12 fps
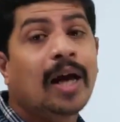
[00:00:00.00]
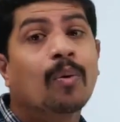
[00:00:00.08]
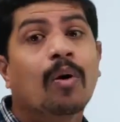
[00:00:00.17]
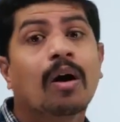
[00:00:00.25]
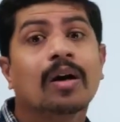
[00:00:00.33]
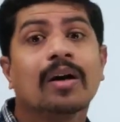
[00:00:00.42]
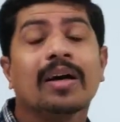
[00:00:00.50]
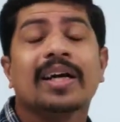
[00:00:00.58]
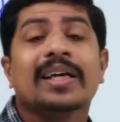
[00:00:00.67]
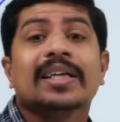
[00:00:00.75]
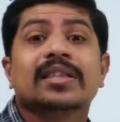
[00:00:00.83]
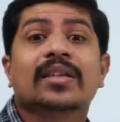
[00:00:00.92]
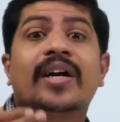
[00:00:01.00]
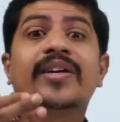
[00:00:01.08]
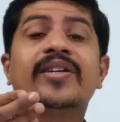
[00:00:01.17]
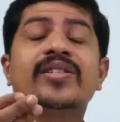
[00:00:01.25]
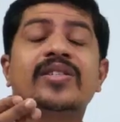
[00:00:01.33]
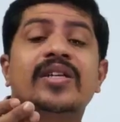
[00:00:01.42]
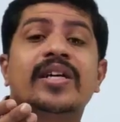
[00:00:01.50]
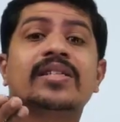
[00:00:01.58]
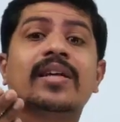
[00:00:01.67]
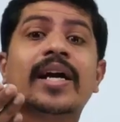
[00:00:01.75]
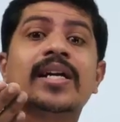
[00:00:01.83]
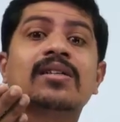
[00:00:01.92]
I want steady state
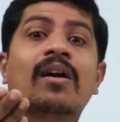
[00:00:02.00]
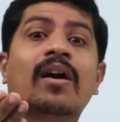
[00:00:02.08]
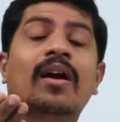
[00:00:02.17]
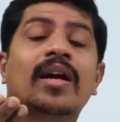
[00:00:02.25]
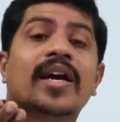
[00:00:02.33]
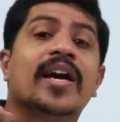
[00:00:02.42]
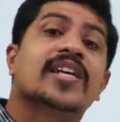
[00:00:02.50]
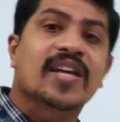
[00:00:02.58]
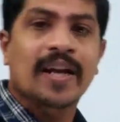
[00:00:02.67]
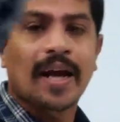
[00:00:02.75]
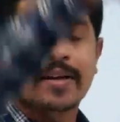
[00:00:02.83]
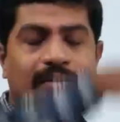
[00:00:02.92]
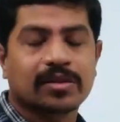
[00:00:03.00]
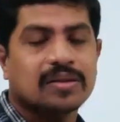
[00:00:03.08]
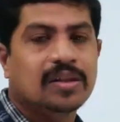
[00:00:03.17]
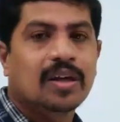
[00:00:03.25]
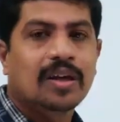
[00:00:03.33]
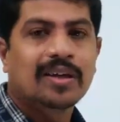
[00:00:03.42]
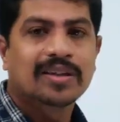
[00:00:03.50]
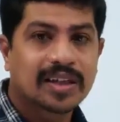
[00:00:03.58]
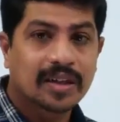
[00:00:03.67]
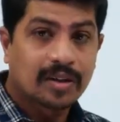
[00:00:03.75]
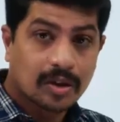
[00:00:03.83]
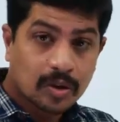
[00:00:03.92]
sinusoidal AC analysis.
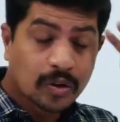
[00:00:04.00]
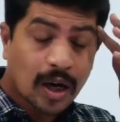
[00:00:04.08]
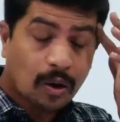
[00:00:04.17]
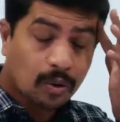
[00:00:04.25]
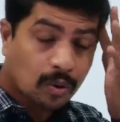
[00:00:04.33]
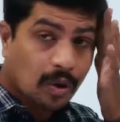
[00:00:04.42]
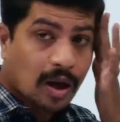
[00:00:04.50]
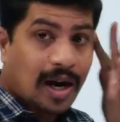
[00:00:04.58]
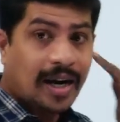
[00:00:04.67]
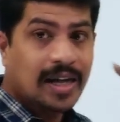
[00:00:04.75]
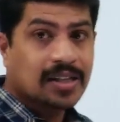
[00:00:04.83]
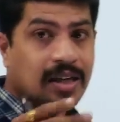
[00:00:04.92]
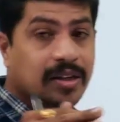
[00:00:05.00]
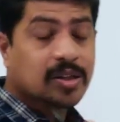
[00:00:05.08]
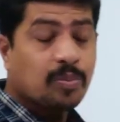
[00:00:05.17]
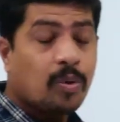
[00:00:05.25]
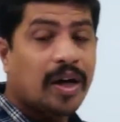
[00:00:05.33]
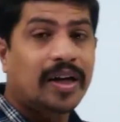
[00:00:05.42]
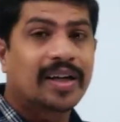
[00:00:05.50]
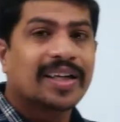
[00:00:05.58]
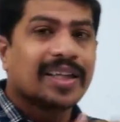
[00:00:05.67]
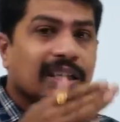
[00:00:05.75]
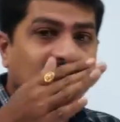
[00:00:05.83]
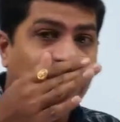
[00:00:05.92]
See, we have to understand this point.
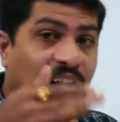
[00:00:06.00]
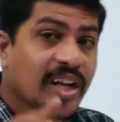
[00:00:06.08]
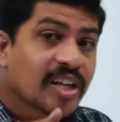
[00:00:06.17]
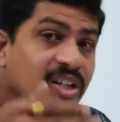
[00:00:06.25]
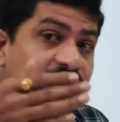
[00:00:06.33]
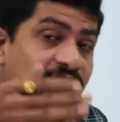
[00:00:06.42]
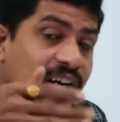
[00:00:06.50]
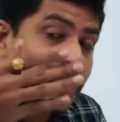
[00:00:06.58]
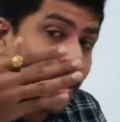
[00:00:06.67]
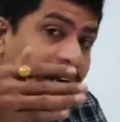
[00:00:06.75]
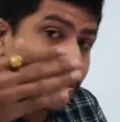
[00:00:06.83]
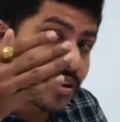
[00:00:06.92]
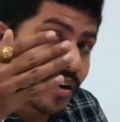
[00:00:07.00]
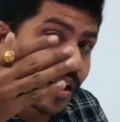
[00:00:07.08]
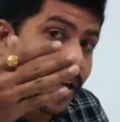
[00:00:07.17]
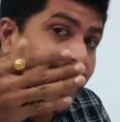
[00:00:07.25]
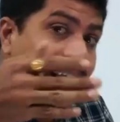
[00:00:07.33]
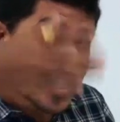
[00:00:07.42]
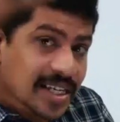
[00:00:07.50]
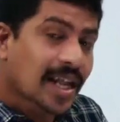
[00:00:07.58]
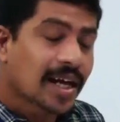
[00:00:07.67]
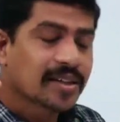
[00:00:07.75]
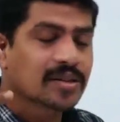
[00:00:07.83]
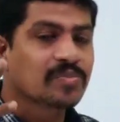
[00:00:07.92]
Steady state sinusoidal AC
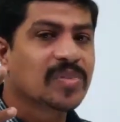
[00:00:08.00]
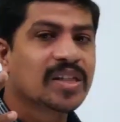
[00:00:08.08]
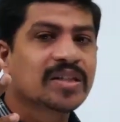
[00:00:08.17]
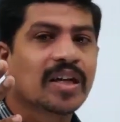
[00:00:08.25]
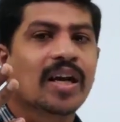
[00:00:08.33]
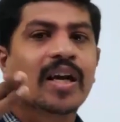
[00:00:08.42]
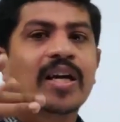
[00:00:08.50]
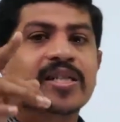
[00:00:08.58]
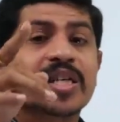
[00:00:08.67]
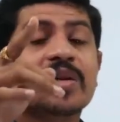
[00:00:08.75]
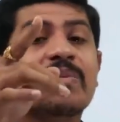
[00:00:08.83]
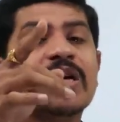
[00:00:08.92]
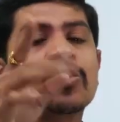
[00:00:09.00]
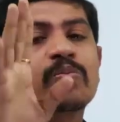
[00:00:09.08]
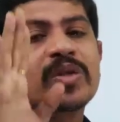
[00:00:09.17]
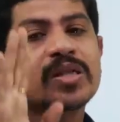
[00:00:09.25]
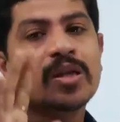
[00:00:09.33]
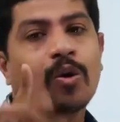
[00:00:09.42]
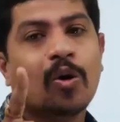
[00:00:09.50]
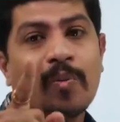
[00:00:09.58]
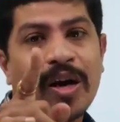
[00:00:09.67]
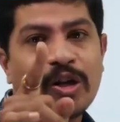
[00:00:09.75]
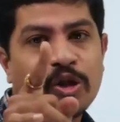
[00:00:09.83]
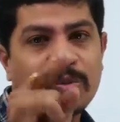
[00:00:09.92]
analysis means sigma should be 0,
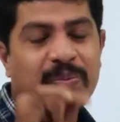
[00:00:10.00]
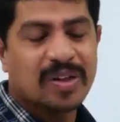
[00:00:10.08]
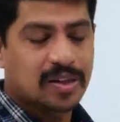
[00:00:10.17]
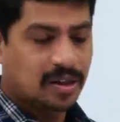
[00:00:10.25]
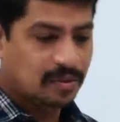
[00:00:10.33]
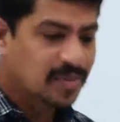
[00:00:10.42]
omega should be present.